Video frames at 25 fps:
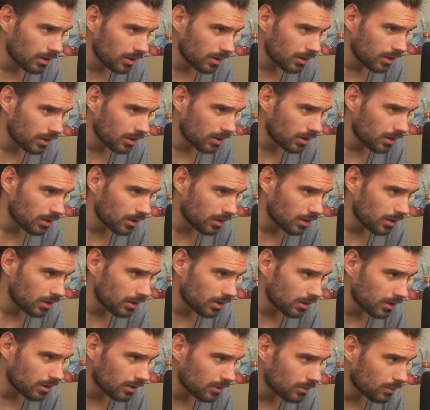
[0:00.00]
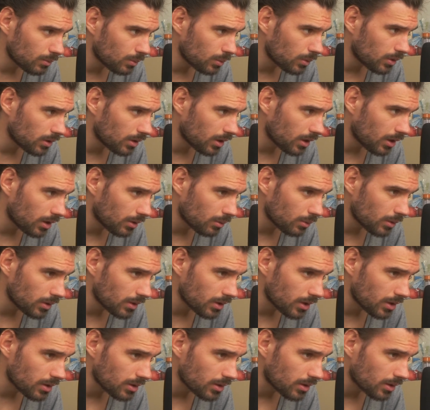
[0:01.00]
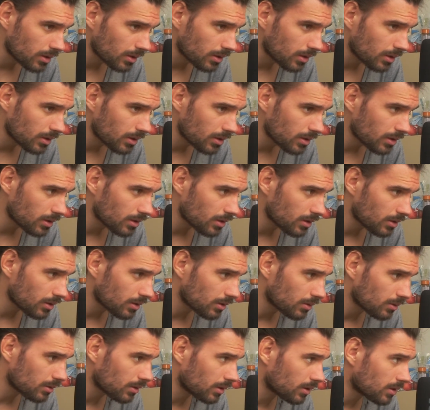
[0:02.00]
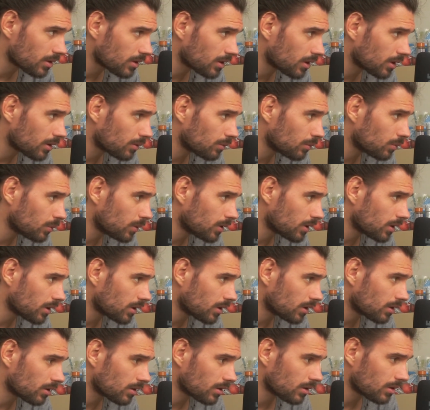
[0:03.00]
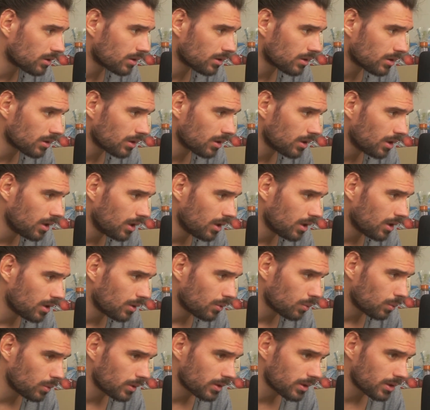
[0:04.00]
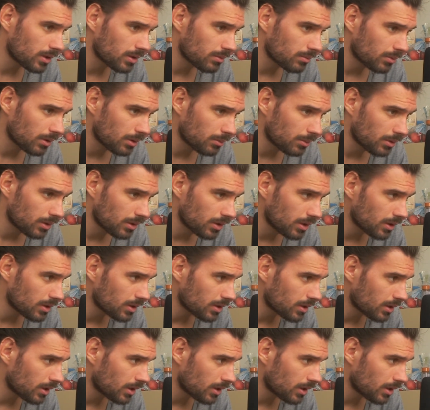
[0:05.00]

here we are retesting this. Let's say we can retest maybe this